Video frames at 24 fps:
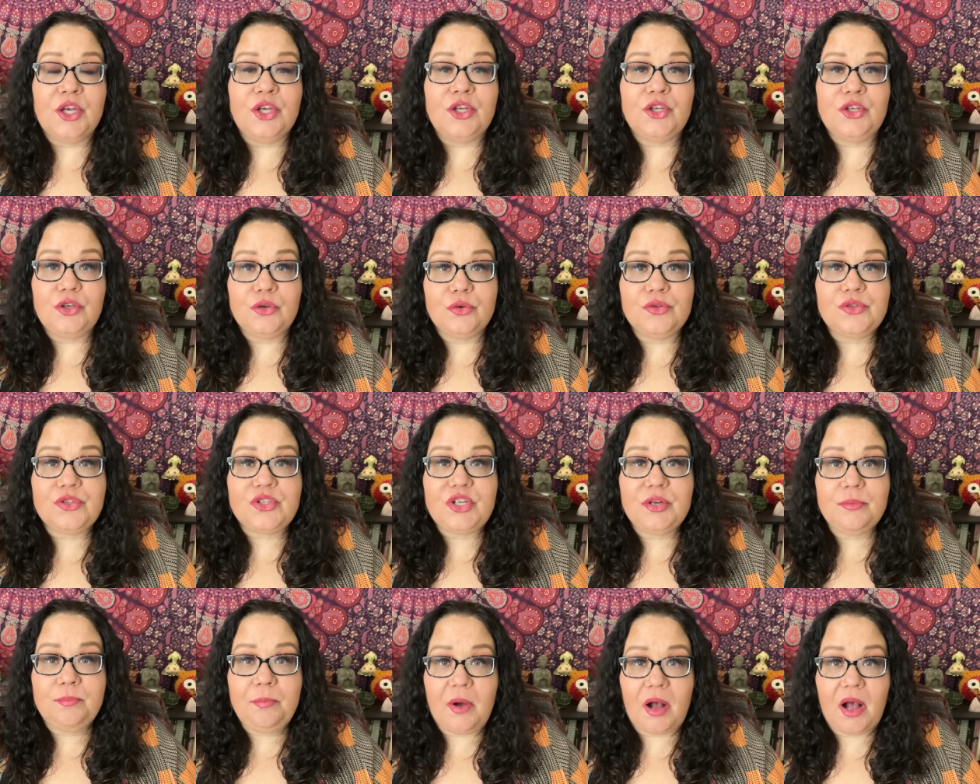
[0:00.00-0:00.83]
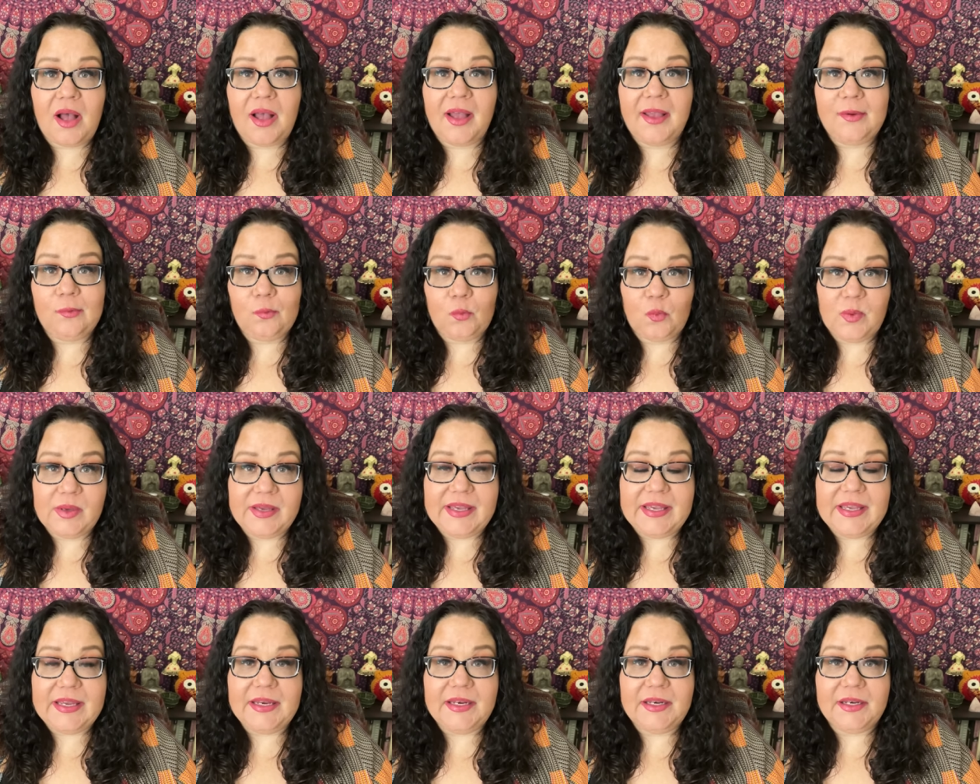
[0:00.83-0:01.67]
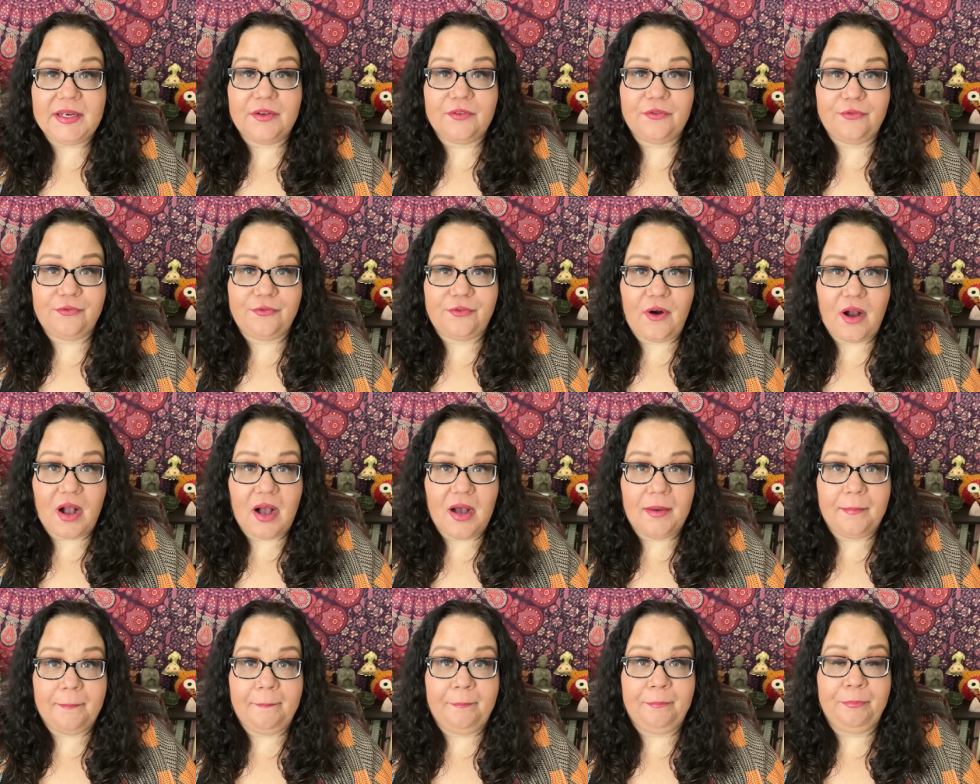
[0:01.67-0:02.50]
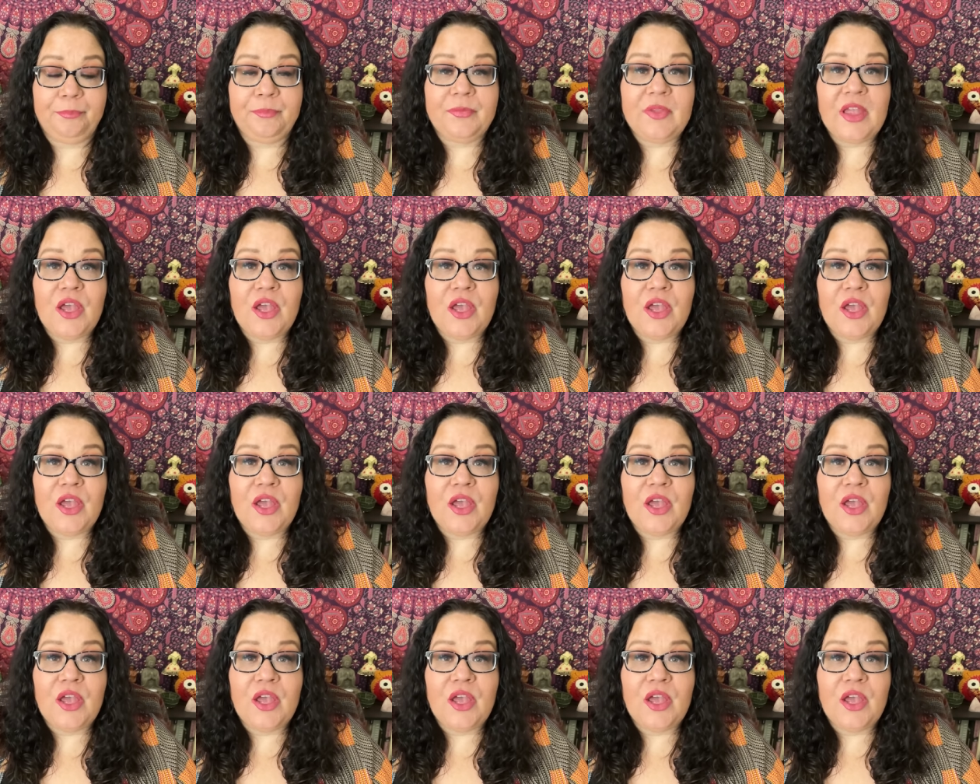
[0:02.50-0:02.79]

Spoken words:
used to buy weed from